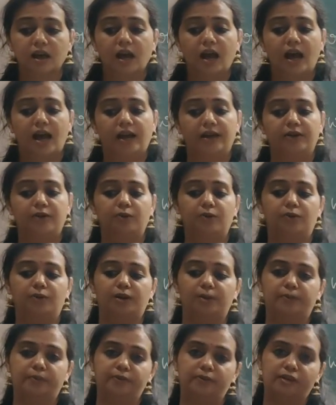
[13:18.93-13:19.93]
And no
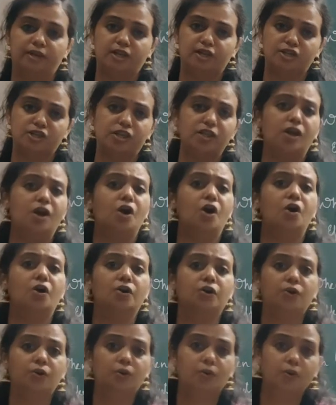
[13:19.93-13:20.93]
repudiation,
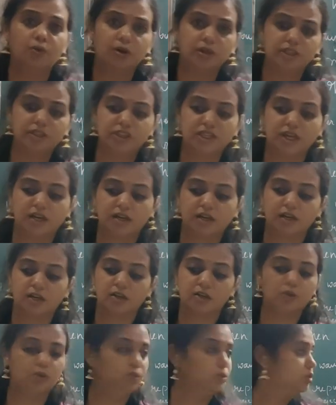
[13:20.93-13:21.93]
no rejecting the
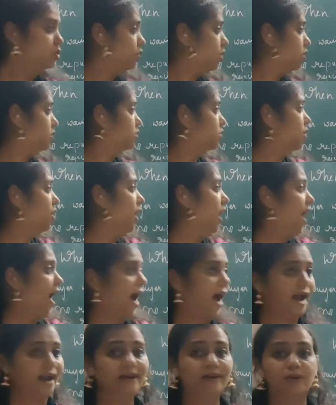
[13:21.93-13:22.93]
goods also,
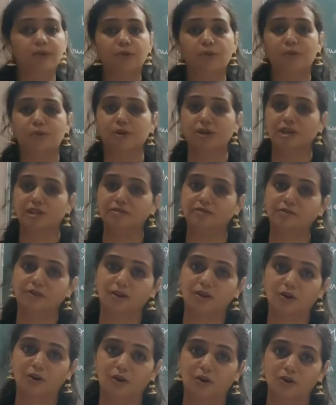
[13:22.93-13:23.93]
and no refund
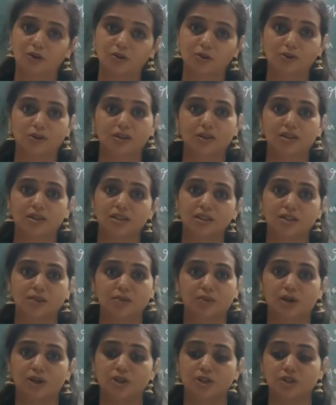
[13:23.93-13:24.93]
also in this
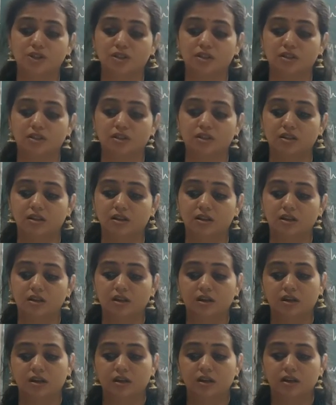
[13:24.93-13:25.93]
question.
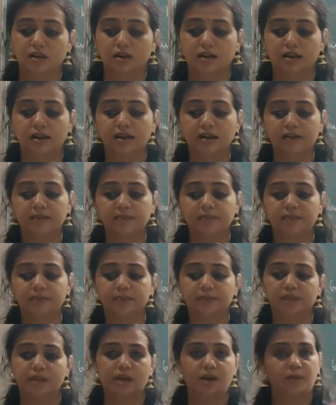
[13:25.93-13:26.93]
Clear?
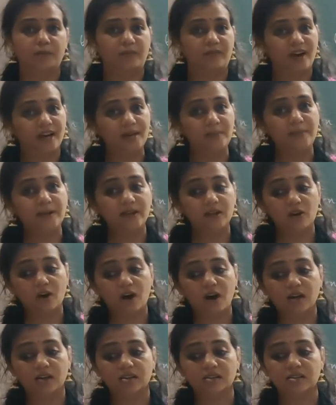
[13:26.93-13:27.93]
Why?
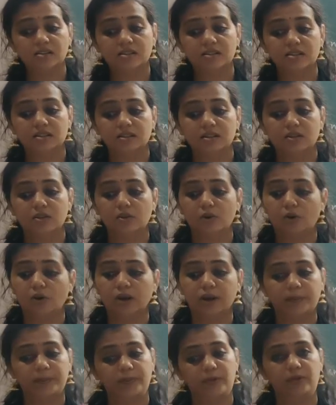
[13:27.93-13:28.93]
Because no
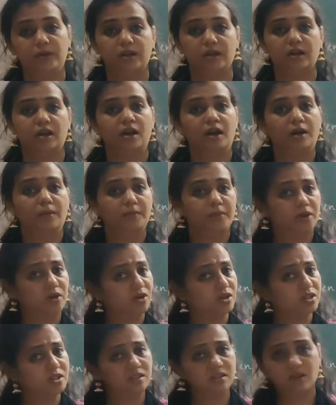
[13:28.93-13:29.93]
repudiate.
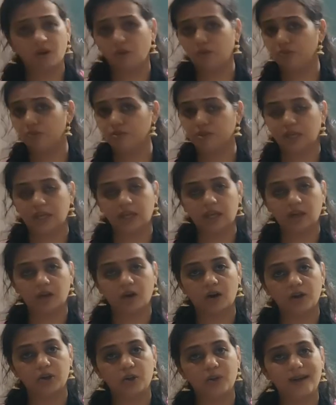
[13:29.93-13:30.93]
Because now they
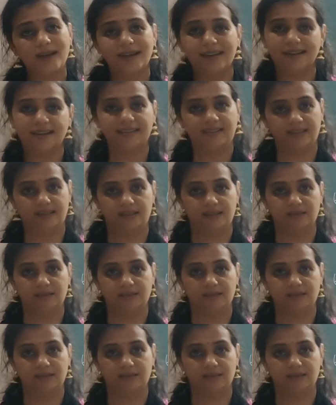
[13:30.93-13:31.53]
cannot do anything.